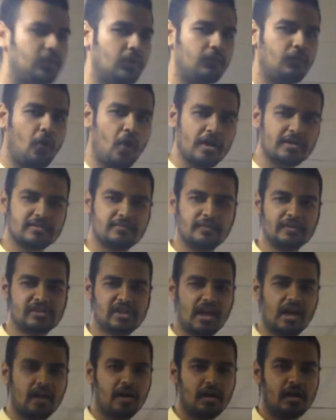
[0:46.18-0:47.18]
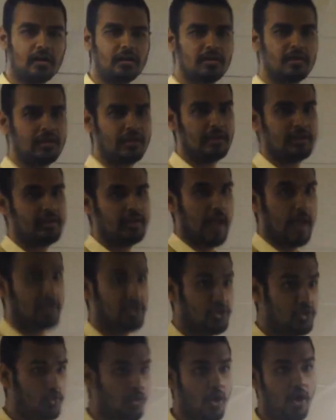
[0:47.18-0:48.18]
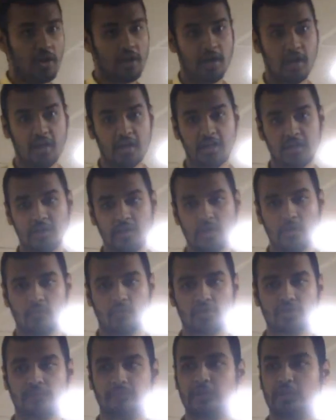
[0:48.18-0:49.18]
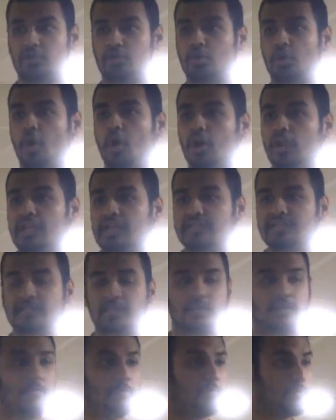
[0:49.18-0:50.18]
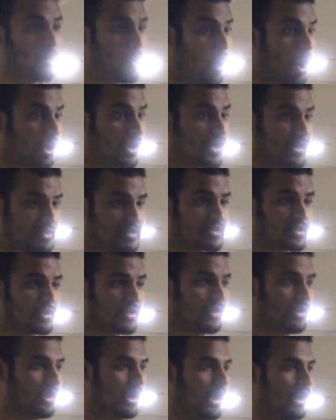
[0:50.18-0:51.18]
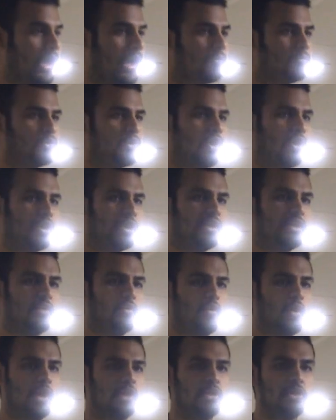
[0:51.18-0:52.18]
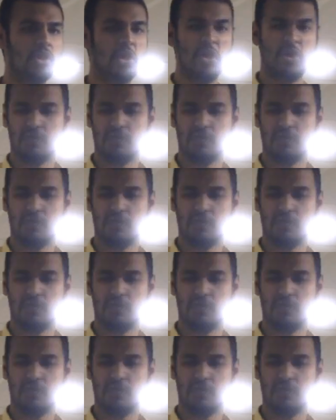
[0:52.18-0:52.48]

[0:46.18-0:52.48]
the voice which I heard, and you all heard, was of the tallest and the broadest alarm clock in the world,